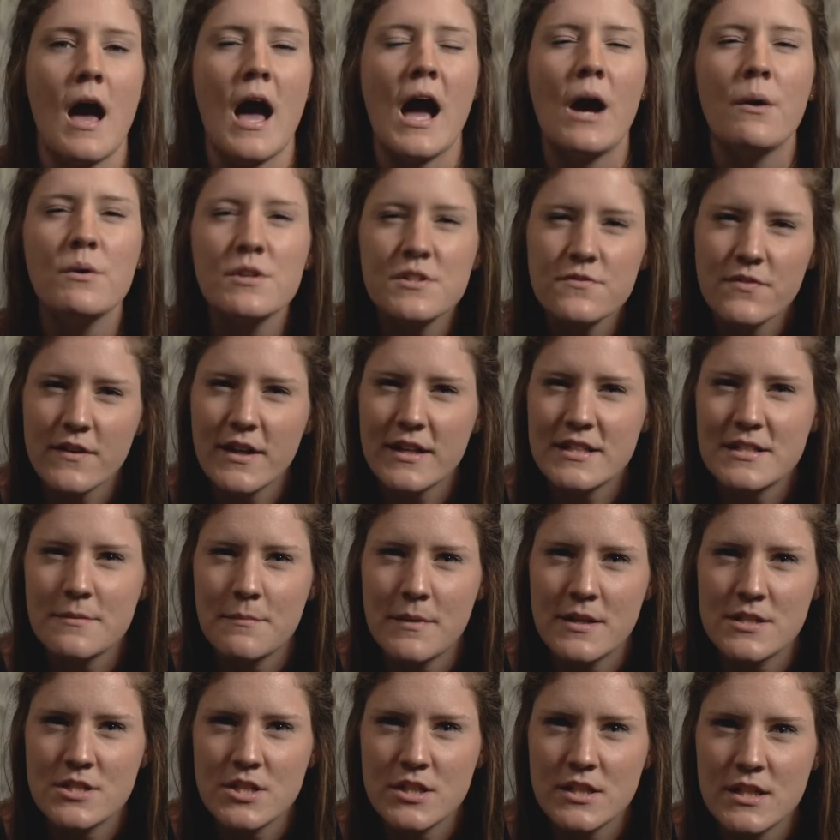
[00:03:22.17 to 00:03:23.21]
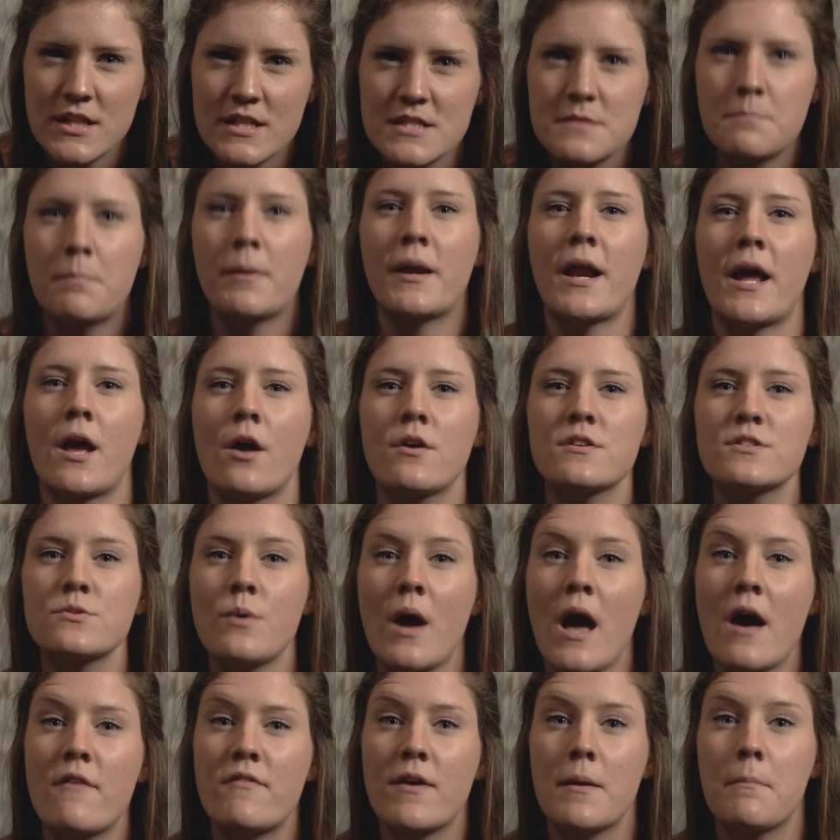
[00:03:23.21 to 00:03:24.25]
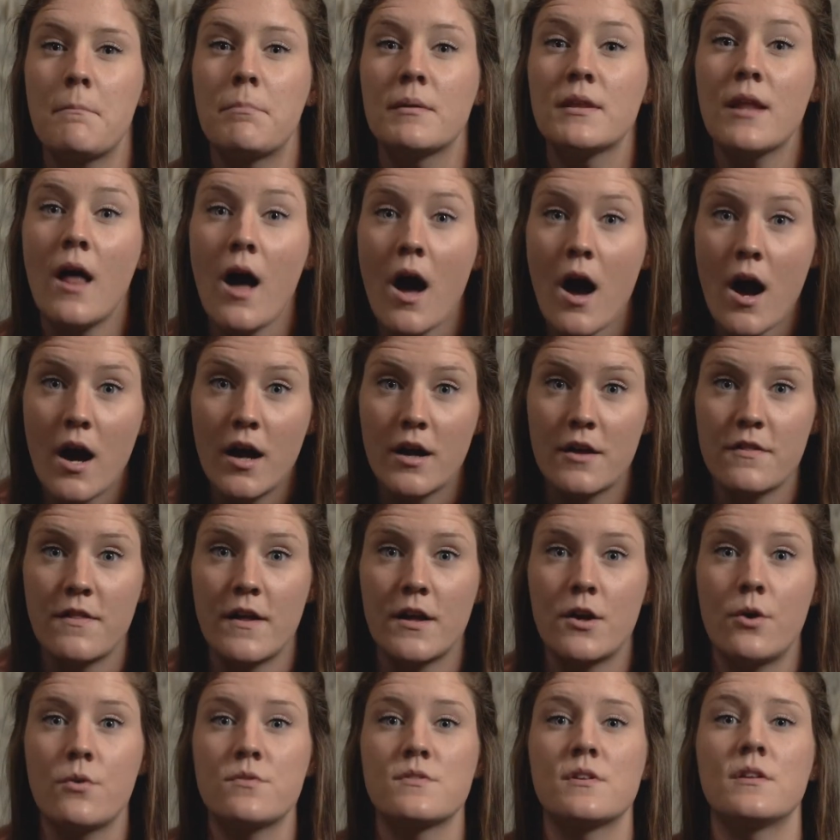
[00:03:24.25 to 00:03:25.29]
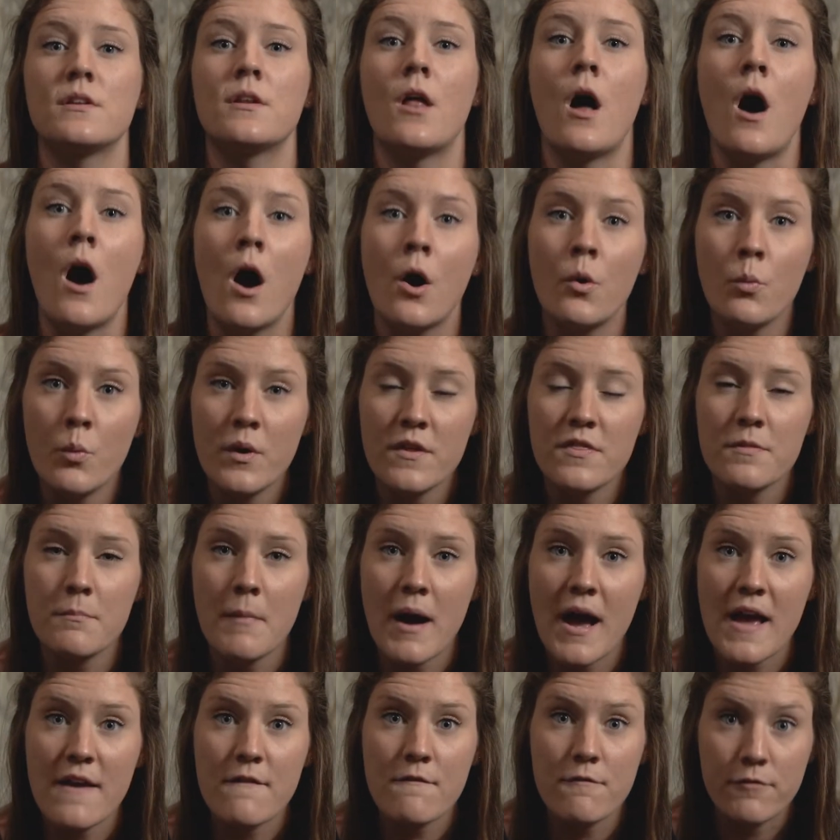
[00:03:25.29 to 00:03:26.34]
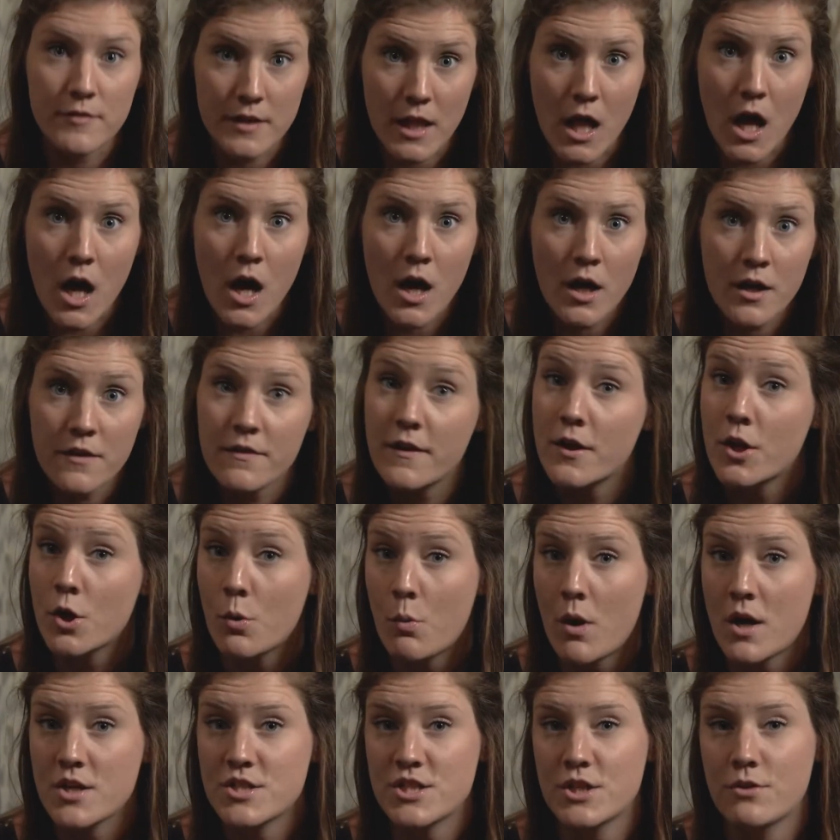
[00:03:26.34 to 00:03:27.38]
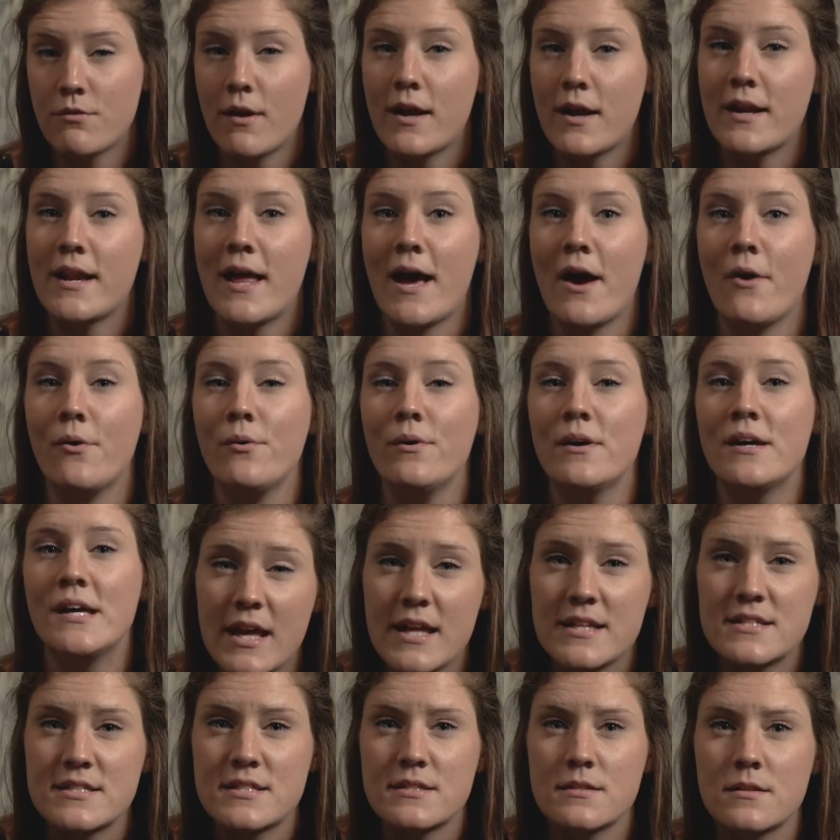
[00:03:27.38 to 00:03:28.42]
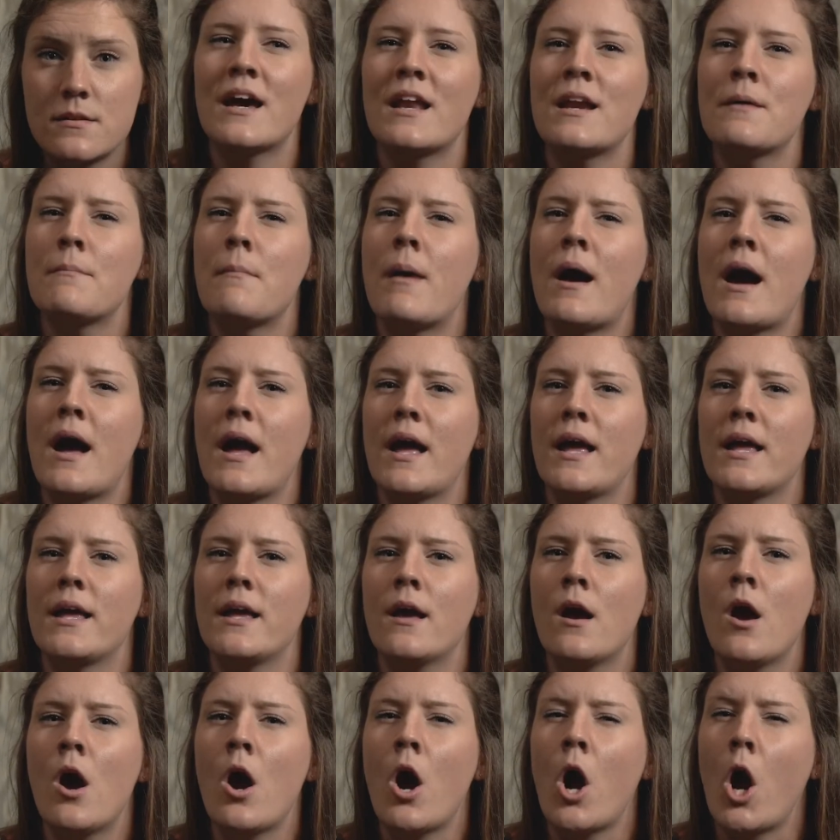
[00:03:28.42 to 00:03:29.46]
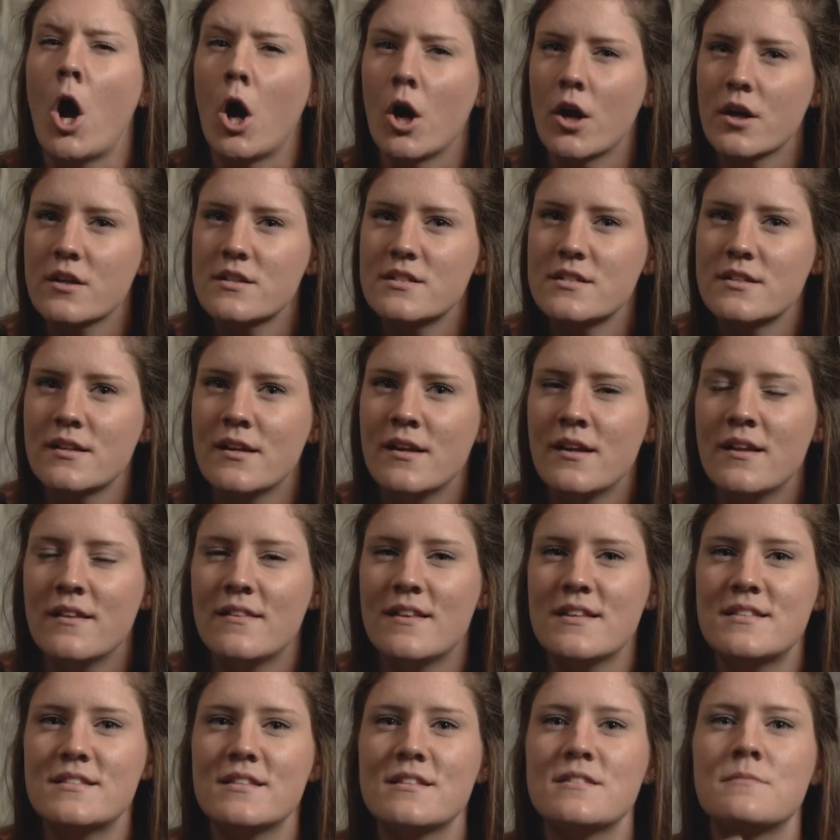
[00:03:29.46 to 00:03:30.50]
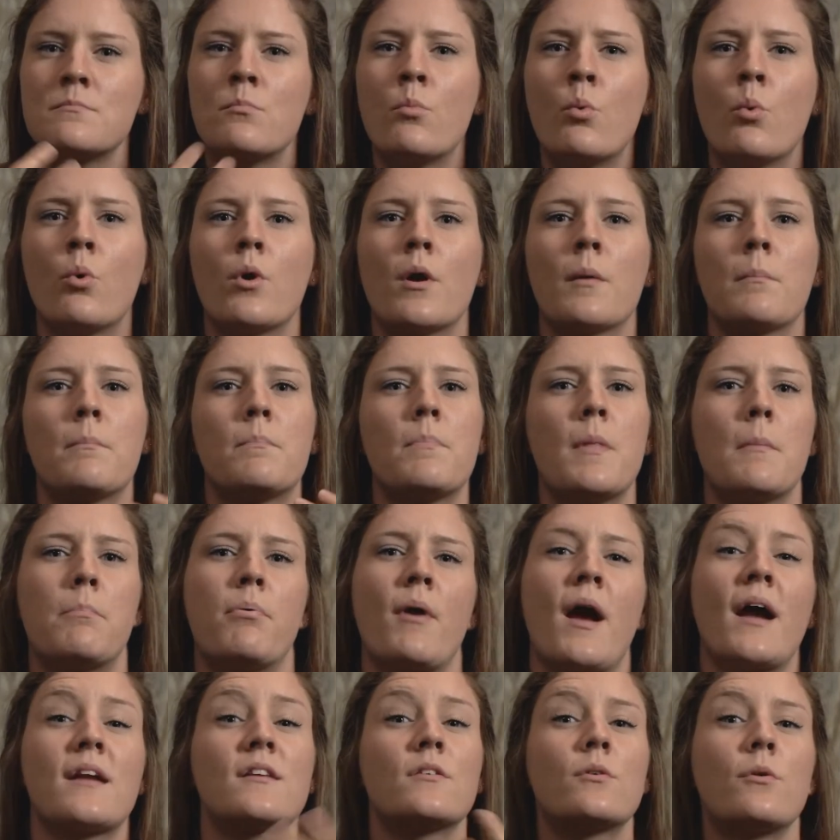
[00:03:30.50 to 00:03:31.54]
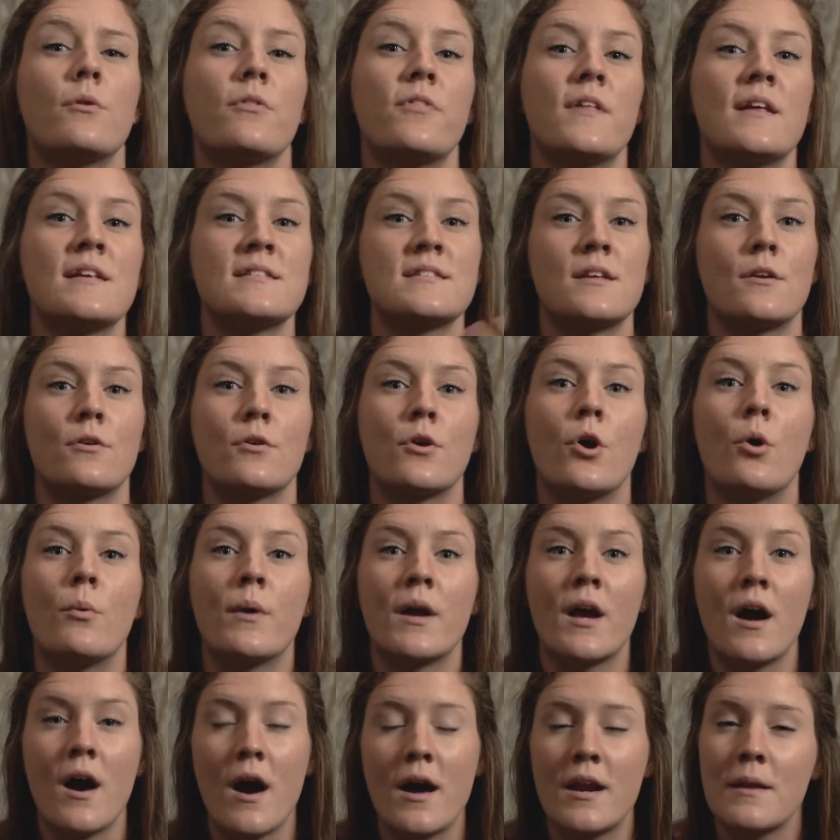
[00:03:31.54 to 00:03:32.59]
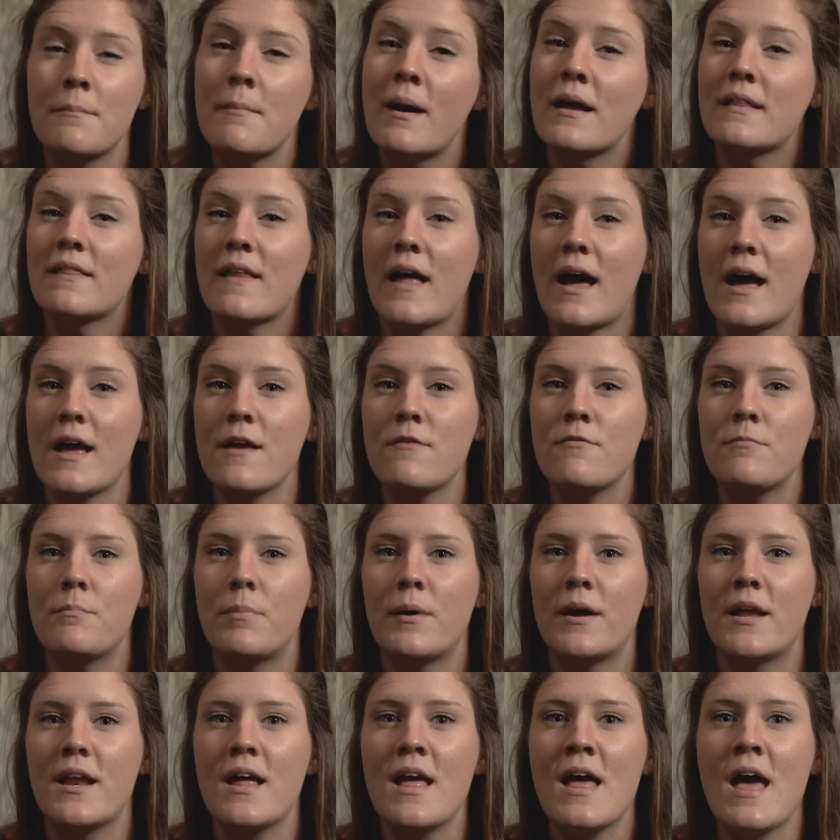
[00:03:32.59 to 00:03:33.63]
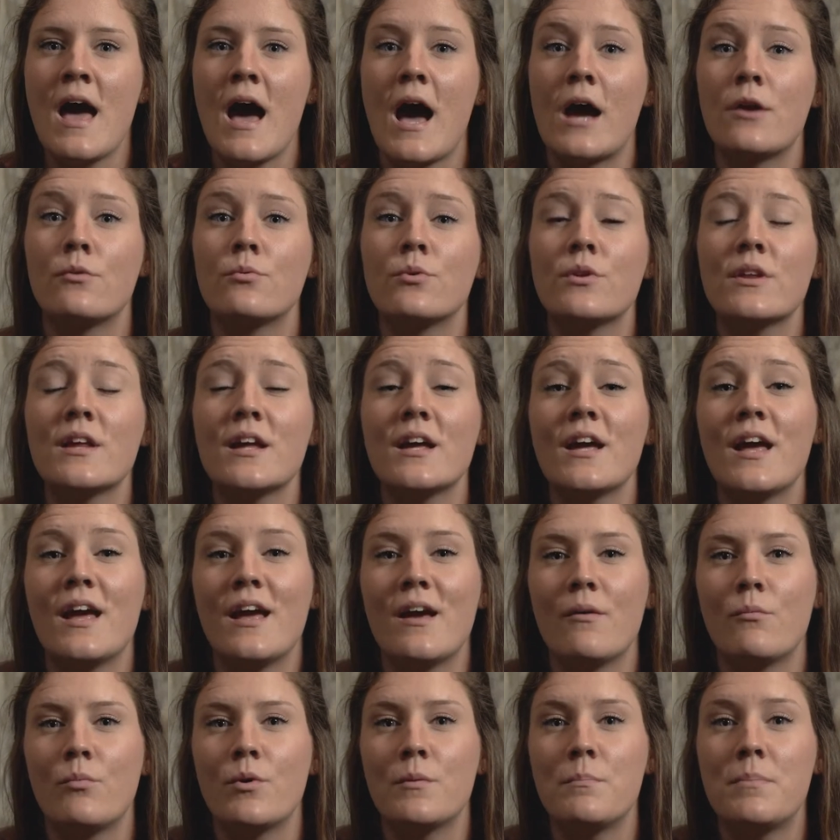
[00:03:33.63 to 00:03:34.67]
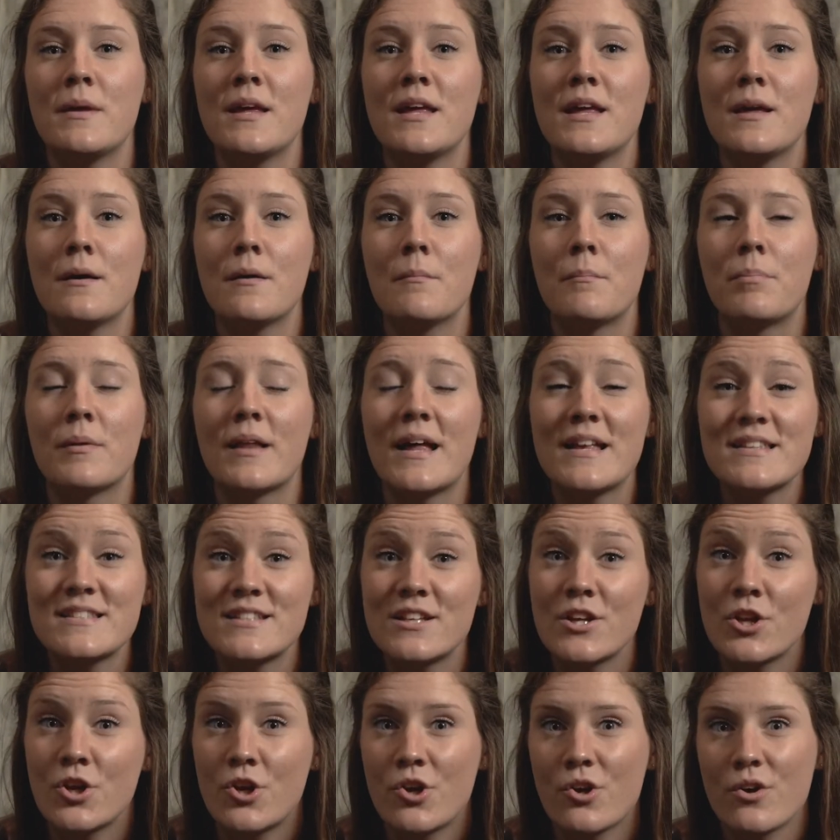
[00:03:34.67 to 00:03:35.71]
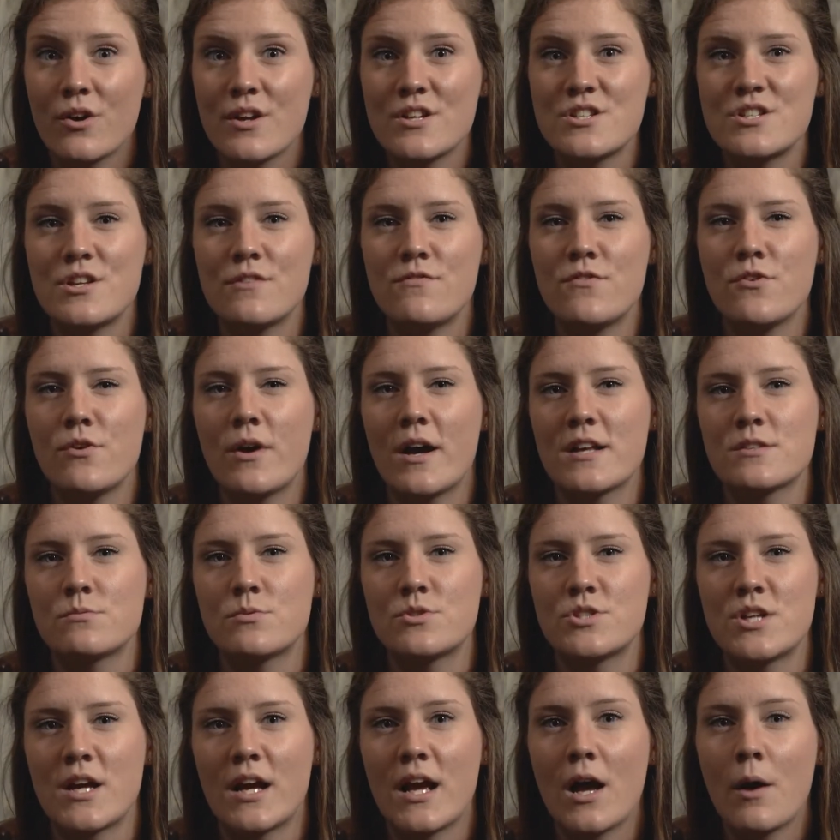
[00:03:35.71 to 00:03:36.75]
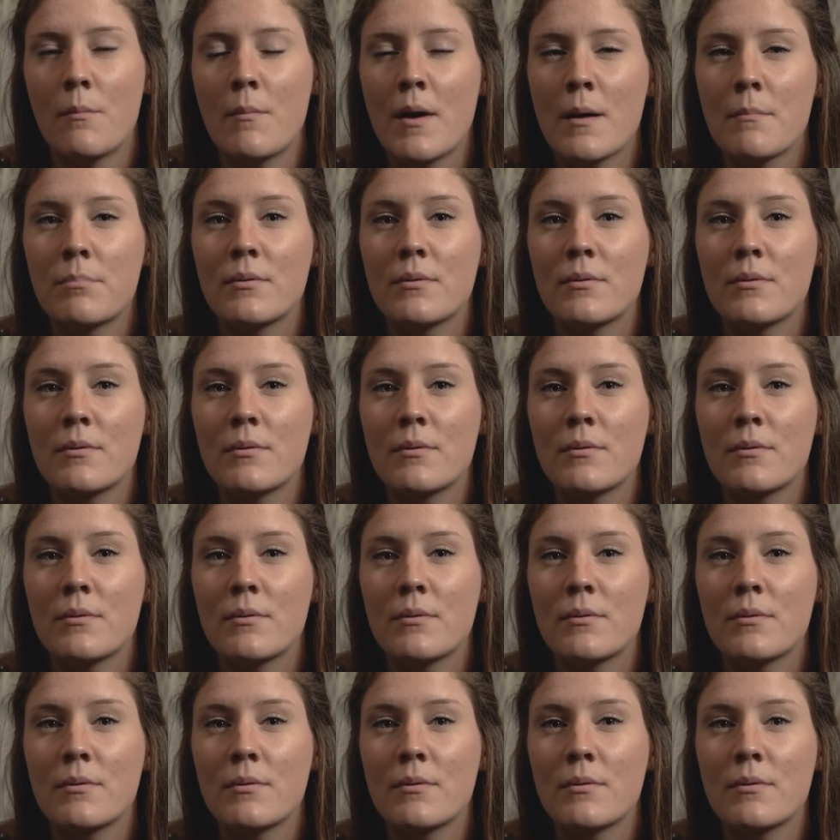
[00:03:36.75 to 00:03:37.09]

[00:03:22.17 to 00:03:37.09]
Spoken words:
I always forget to mention this, but I also have a blog that goes along with my vlog that you're watching right now. It's kind of my heart. This is more the practical things that are going on in my life, but I'd really would be blessed and encouraged if you guys would check out my